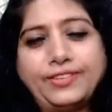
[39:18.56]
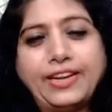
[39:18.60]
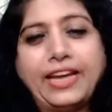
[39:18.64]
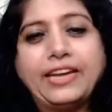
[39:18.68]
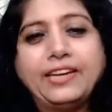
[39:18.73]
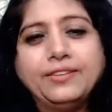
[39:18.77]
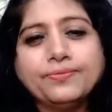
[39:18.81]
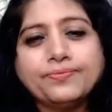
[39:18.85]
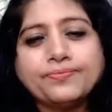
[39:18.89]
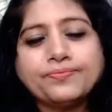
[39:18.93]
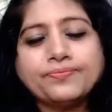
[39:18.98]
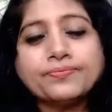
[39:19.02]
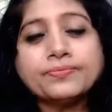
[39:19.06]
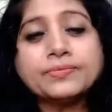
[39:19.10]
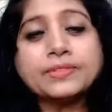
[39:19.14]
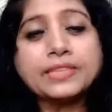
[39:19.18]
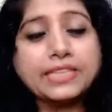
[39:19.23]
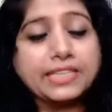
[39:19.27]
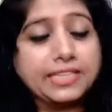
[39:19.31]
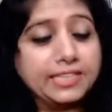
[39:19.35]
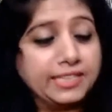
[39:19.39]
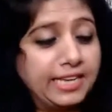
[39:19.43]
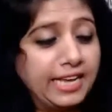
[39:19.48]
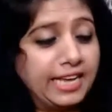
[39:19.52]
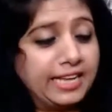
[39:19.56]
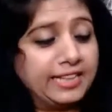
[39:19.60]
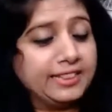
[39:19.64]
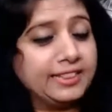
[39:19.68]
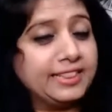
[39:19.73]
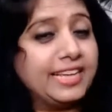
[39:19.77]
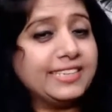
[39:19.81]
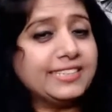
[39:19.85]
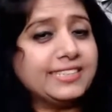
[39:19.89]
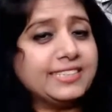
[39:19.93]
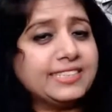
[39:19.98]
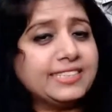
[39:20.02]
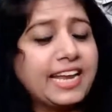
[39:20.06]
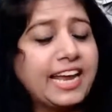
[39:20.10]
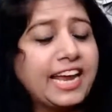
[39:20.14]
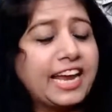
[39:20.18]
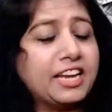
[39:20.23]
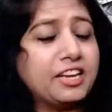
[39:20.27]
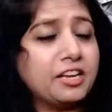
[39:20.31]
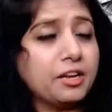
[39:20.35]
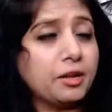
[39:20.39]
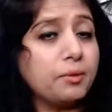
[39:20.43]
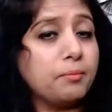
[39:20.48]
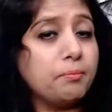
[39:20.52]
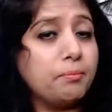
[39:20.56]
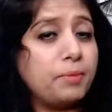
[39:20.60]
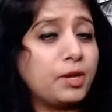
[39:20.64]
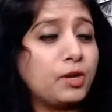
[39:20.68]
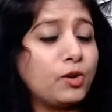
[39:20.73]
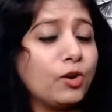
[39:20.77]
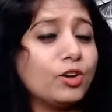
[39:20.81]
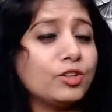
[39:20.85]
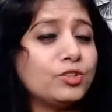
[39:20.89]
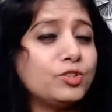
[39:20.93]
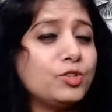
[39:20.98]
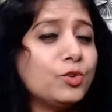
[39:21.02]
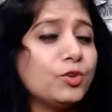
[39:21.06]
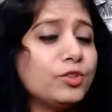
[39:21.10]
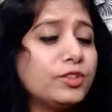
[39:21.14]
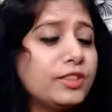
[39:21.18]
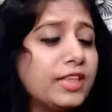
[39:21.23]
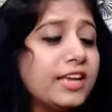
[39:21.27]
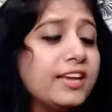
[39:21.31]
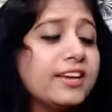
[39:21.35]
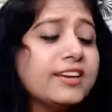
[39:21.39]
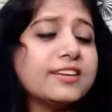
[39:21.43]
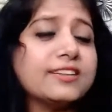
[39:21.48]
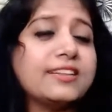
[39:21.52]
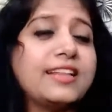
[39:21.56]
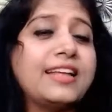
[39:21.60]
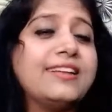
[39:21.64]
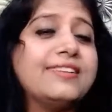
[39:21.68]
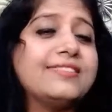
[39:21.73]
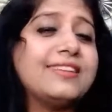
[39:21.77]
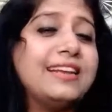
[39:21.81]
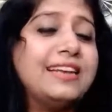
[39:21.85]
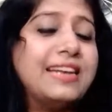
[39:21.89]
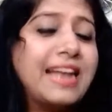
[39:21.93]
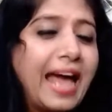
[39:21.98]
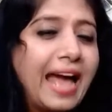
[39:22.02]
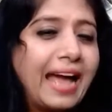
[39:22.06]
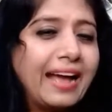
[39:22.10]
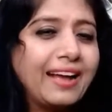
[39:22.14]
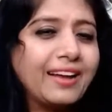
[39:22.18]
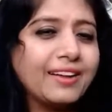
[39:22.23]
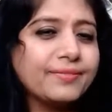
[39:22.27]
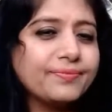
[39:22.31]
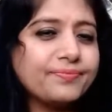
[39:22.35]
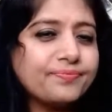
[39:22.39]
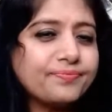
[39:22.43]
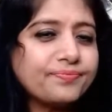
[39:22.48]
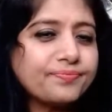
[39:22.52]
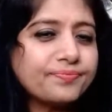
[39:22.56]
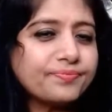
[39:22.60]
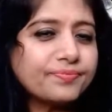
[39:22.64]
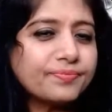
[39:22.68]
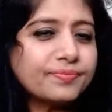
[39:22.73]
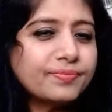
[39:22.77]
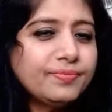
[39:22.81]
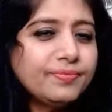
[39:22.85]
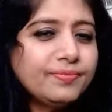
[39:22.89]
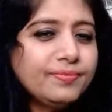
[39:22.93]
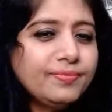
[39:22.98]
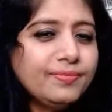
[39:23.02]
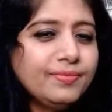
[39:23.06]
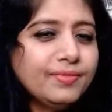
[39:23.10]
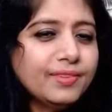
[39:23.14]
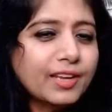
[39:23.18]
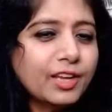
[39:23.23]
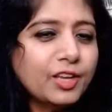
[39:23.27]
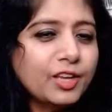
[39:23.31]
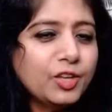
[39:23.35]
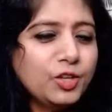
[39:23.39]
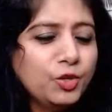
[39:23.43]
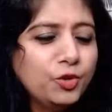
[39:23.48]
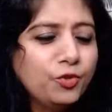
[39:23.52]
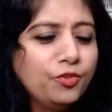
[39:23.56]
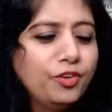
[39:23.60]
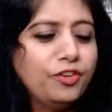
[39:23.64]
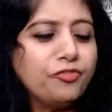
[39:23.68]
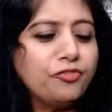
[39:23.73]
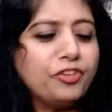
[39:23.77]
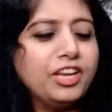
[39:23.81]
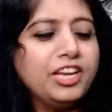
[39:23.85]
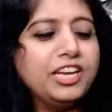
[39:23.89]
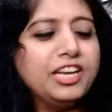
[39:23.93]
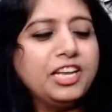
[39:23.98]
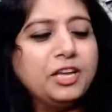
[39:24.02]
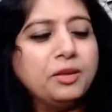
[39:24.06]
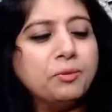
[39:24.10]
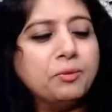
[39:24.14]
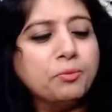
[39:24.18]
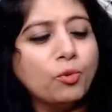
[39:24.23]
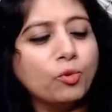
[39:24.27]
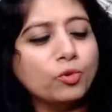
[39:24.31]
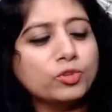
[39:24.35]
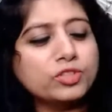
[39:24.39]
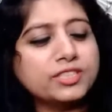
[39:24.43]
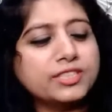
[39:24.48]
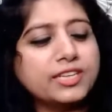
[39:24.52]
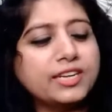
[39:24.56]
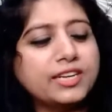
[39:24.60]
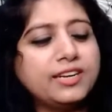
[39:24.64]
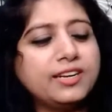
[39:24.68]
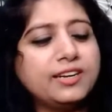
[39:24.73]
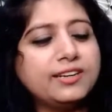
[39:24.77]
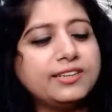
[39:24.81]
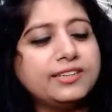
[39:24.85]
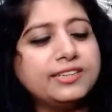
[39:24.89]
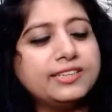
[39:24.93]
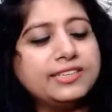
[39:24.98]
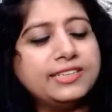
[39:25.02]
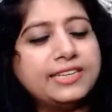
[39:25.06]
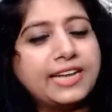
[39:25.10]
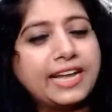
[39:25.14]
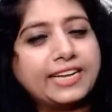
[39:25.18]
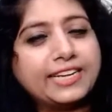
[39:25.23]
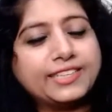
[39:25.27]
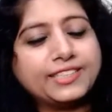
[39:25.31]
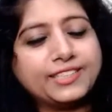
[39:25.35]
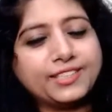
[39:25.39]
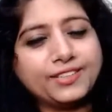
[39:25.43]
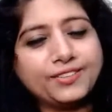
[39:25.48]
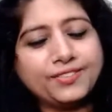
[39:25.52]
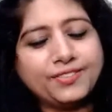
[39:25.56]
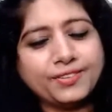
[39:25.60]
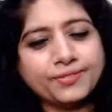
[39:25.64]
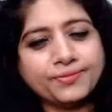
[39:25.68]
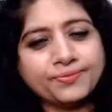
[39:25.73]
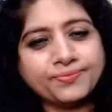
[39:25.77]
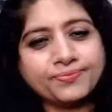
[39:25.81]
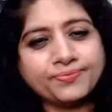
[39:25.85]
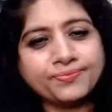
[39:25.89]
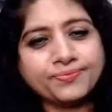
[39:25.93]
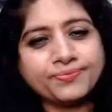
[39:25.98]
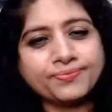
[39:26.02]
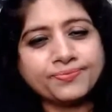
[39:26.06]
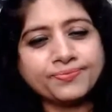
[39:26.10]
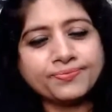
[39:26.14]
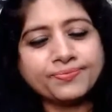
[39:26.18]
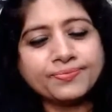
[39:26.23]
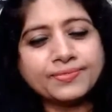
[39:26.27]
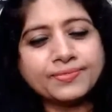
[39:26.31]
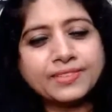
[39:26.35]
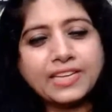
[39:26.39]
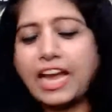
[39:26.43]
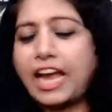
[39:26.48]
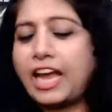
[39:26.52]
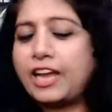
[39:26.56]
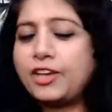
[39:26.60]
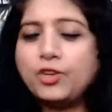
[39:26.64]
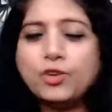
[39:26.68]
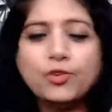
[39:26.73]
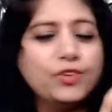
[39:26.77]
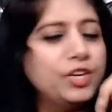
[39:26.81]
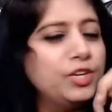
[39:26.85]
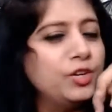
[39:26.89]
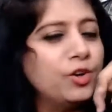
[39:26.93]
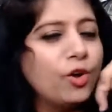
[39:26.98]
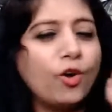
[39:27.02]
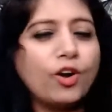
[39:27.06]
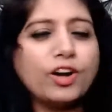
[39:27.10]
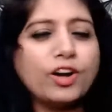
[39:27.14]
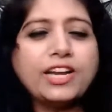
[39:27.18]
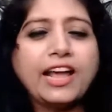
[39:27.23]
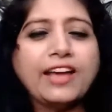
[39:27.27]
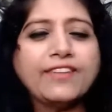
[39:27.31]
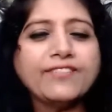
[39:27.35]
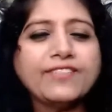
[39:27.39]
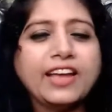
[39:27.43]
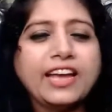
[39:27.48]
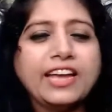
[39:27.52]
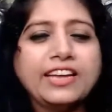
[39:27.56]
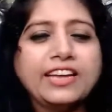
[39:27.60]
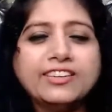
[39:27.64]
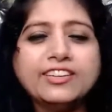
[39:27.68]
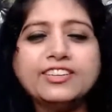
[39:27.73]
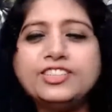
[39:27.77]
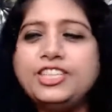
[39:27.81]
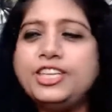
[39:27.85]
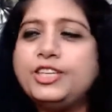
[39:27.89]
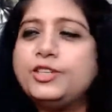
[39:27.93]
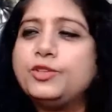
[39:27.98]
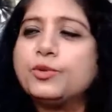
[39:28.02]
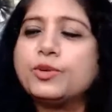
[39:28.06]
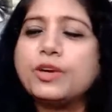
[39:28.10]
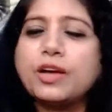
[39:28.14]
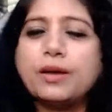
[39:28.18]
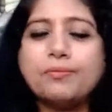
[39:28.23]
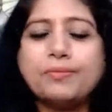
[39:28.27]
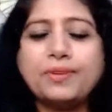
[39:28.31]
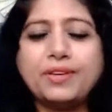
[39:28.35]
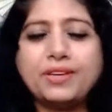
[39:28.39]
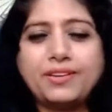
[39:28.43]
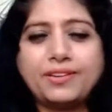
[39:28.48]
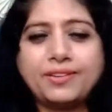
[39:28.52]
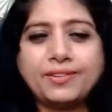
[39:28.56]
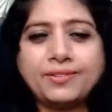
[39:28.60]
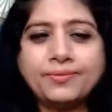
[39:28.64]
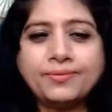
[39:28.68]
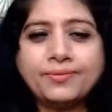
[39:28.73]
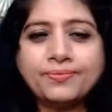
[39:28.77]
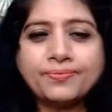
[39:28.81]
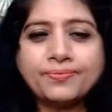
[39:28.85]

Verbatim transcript: Right? In this state, because you think there is a lack, you will feel emotional, negative, and you will not have energy to come here.